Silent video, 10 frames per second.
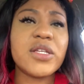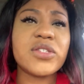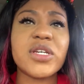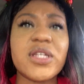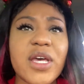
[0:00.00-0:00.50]

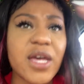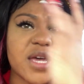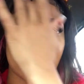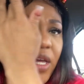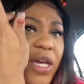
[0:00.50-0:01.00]

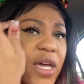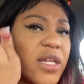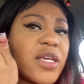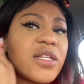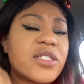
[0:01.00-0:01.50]
today and
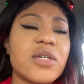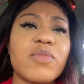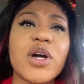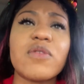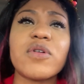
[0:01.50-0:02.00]
then
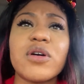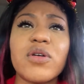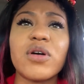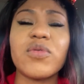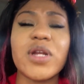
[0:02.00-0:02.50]

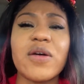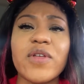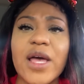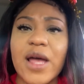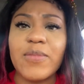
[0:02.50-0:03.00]
tomorrow or whatever,
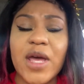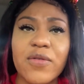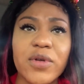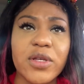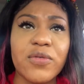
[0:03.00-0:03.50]
like I'm not
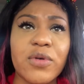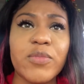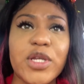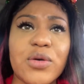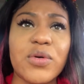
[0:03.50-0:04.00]
really going to
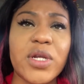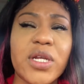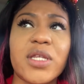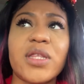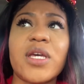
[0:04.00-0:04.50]
be doing
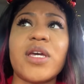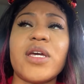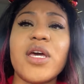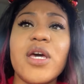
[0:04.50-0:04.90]
anything.